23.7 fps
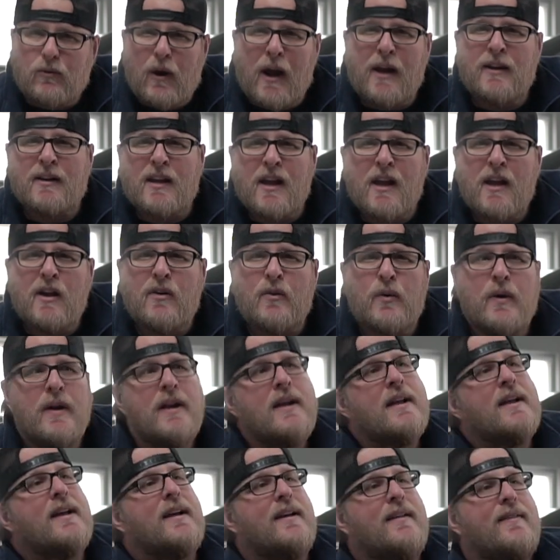right now.
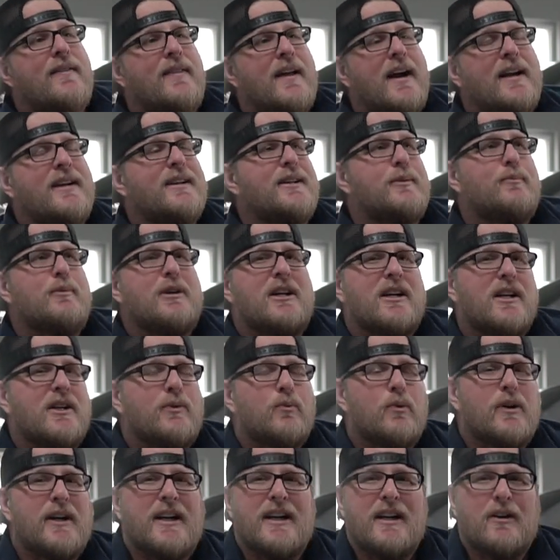That is because
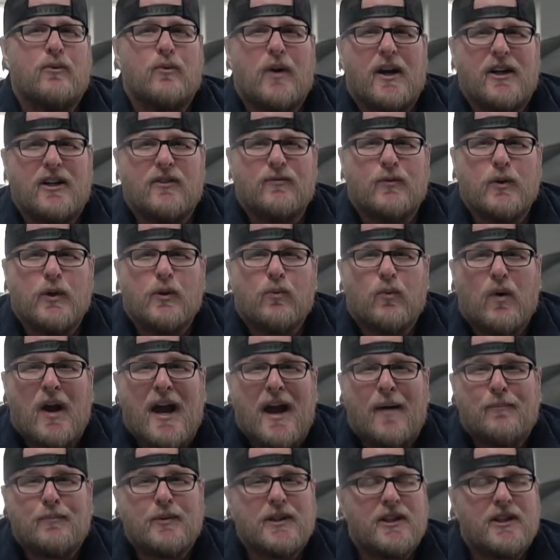we're getting ready for the wrap,